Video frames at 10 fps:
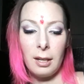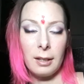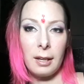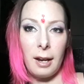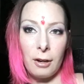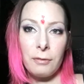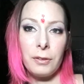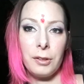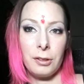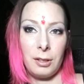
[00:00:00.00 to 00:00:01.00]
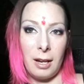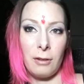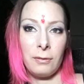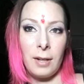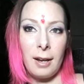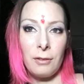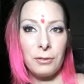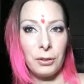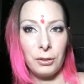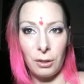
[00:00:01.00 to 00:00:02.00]
care for yourself now for
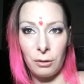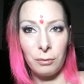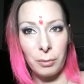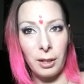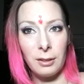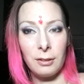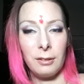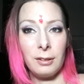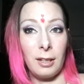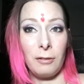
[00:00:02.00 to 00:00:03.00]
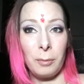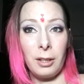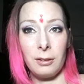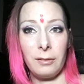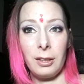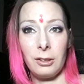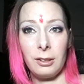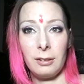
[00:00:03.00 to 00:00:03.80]
your own self-preservation.